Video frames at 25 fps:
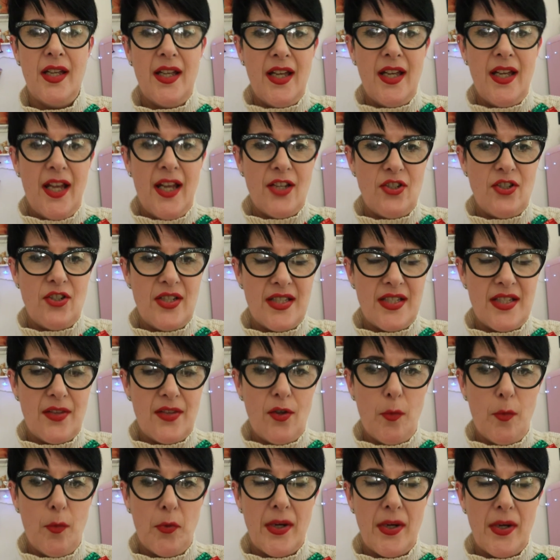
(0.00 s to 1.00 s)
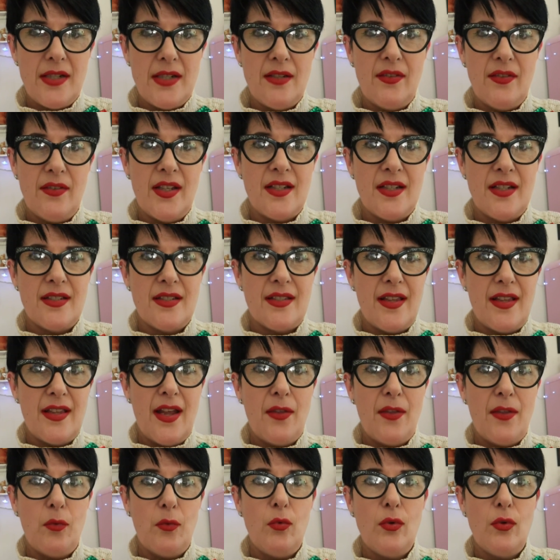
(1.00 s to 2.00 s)
and she said, The operating theatre's there,
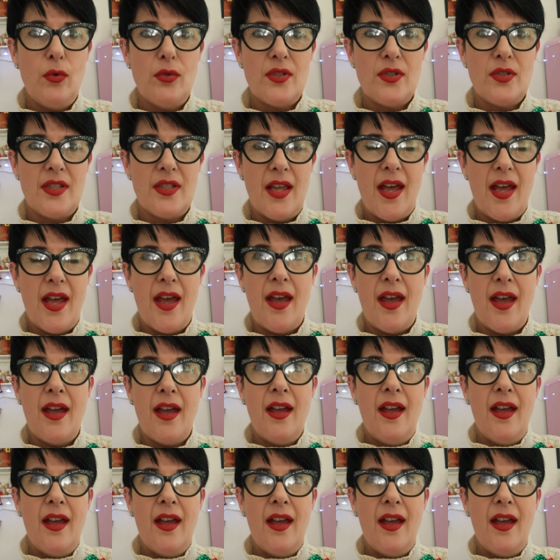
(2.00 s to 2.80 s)
the ward's there.